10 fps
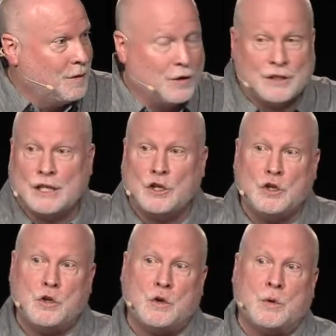Because he
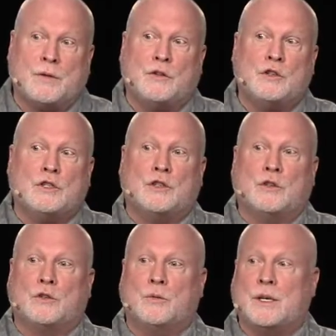knew if you just
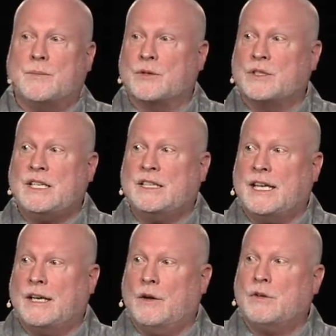took 20%,
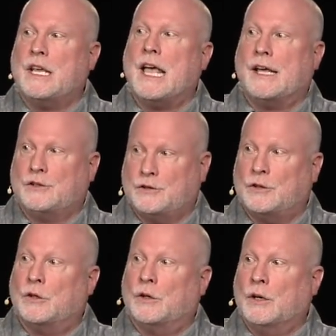they go, yeah,
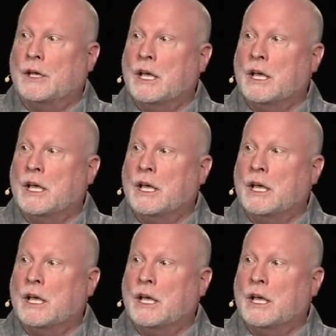sure.